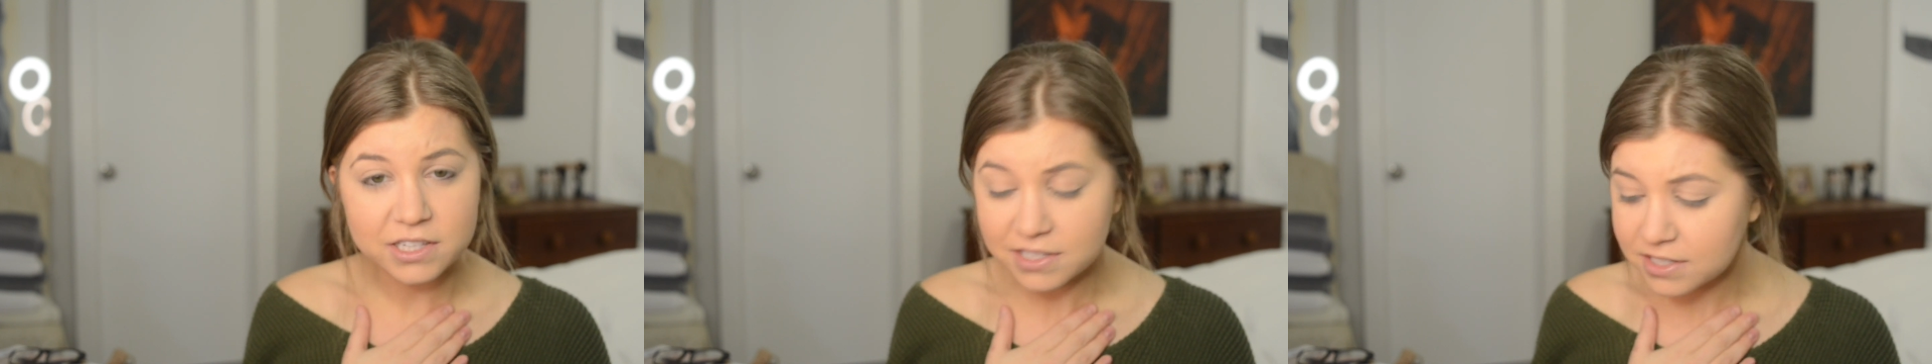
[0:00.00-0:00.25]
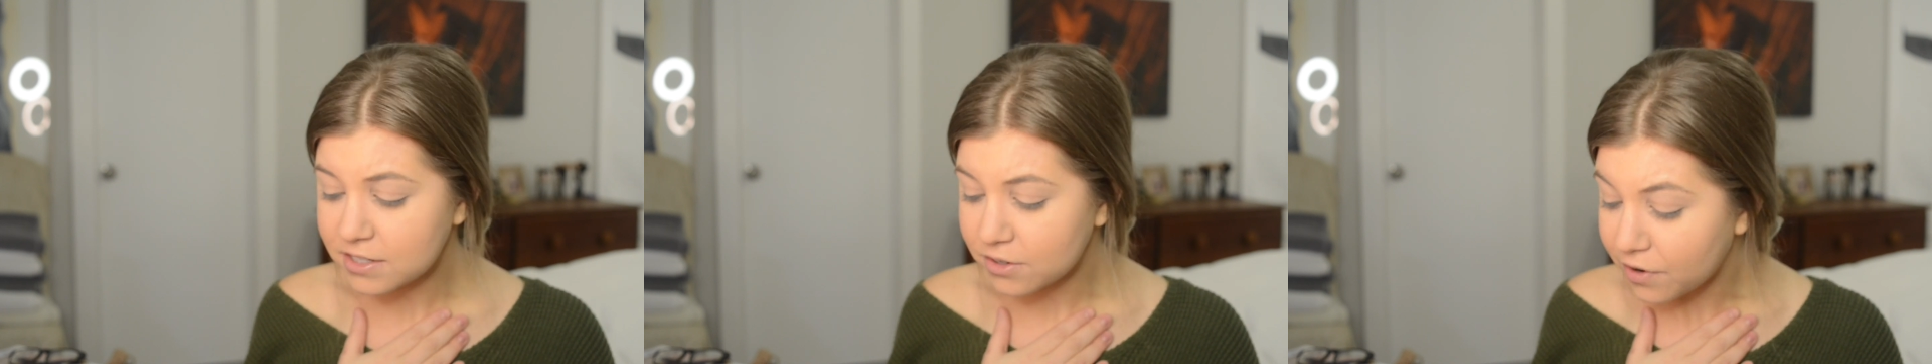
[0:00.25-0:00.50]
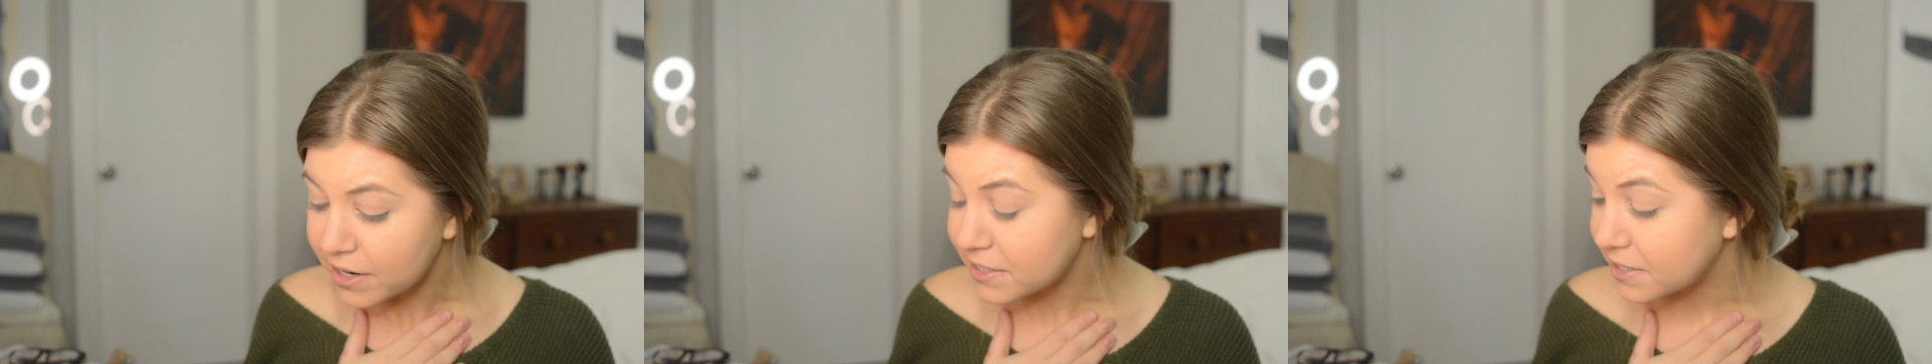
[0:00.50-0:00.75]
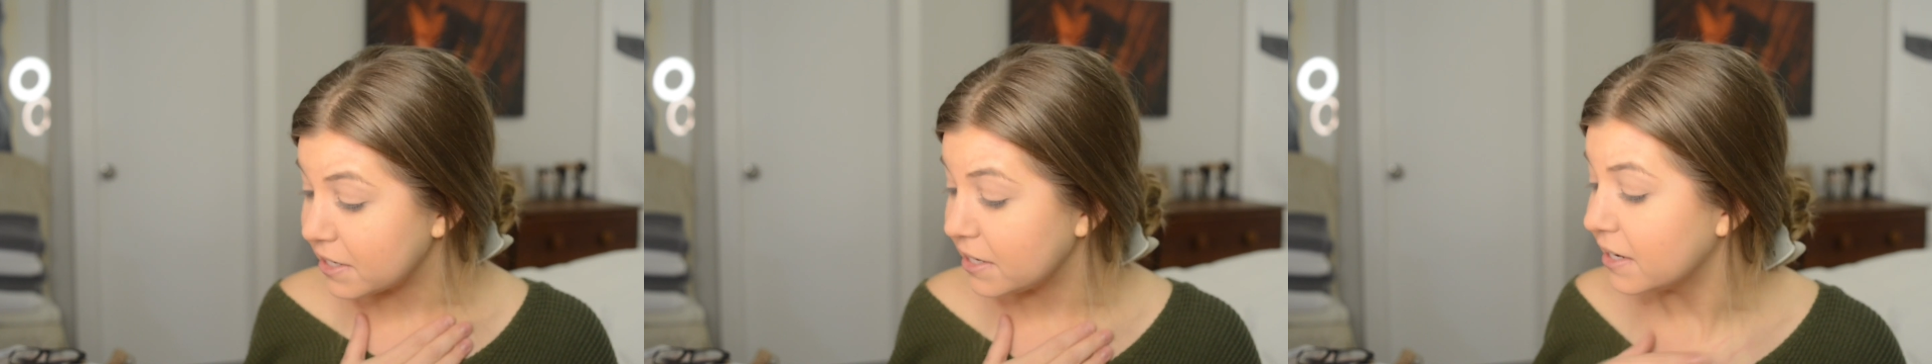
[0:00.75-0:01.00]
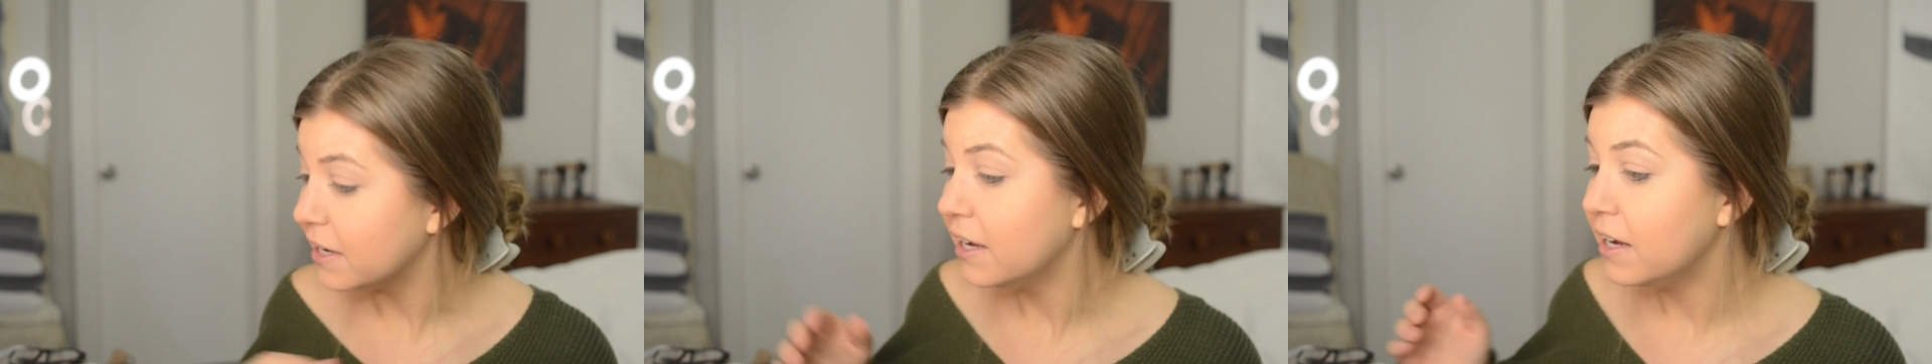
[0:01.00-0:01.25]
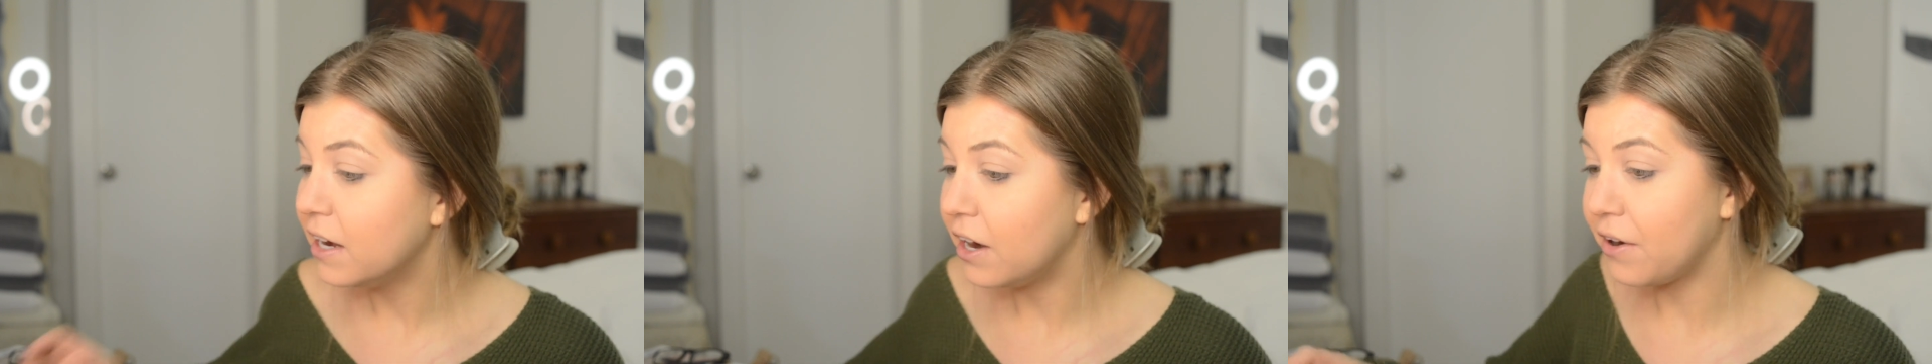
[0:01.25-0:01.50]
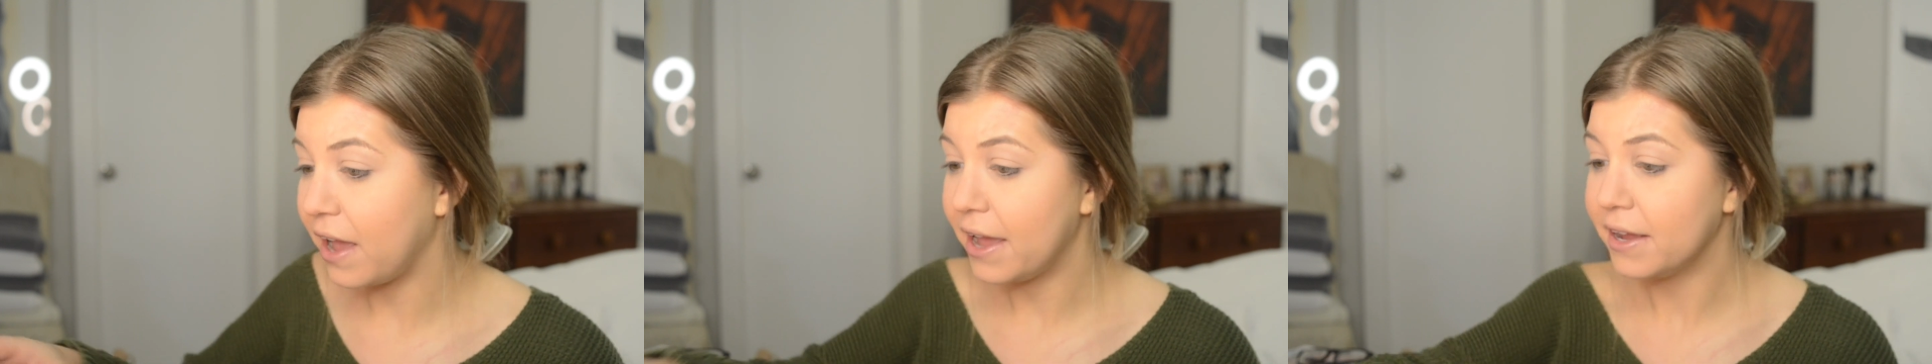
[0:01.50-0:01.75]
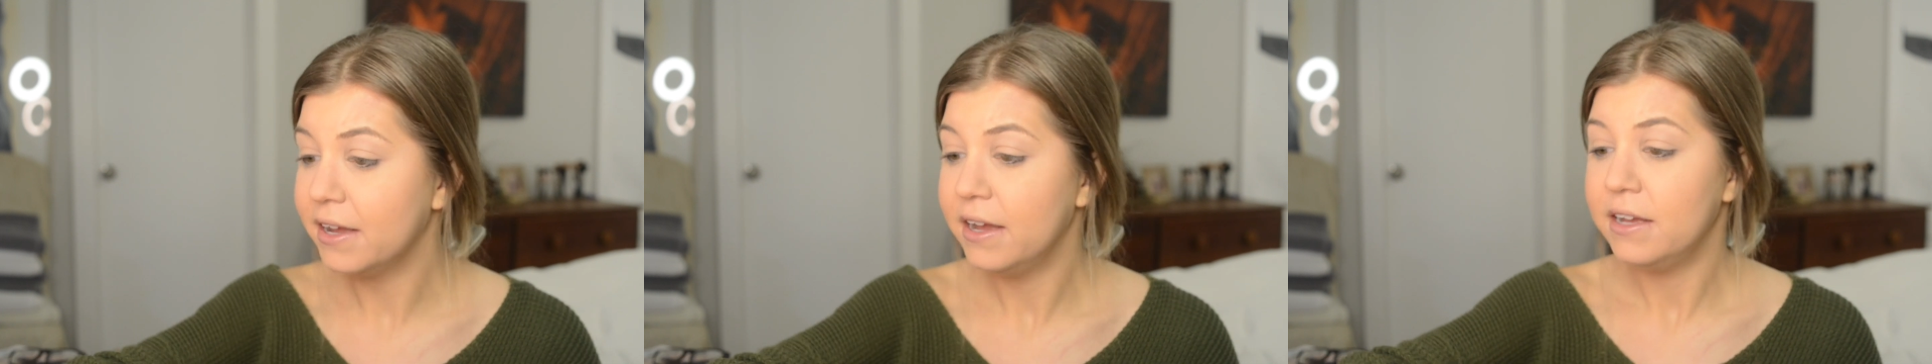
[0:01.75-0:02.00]
This is crazy.
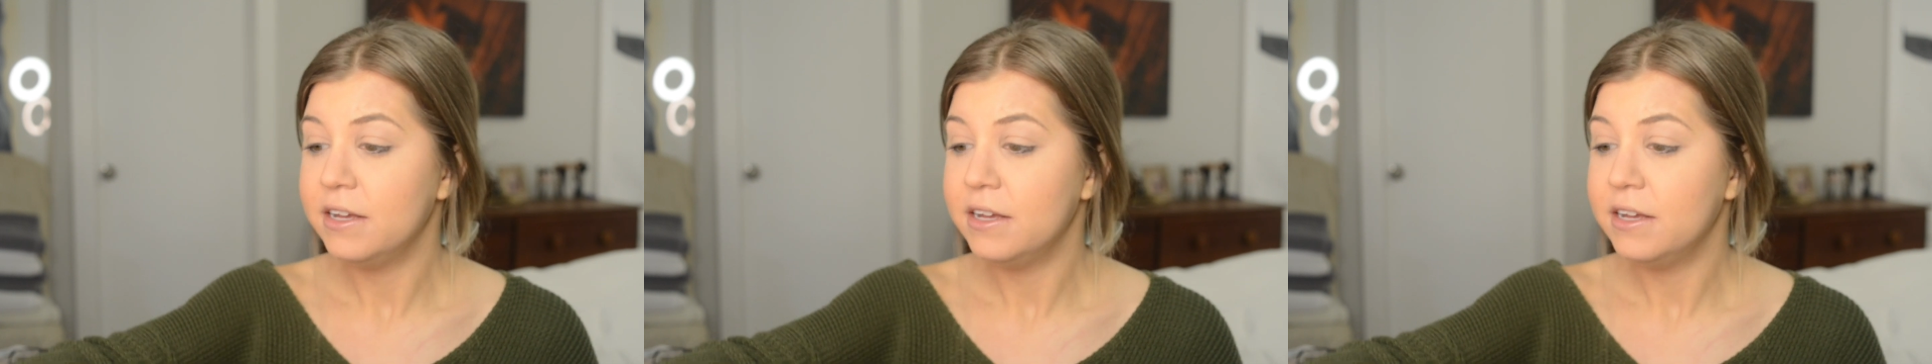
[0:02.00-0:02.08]
Okay.